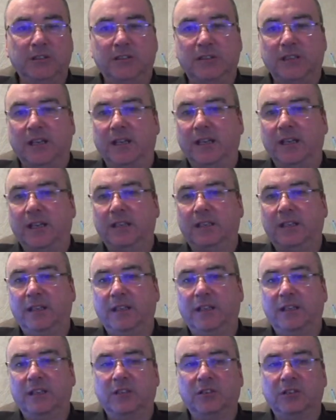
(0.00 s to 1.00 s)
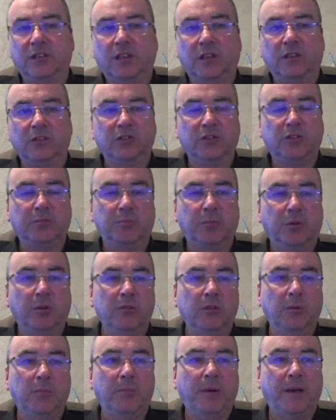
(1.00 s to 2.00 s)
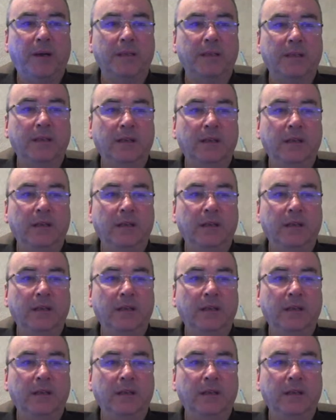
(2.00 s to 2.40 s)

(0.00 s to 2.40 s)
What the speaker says: Danny, I think they're starting to spawn the pike.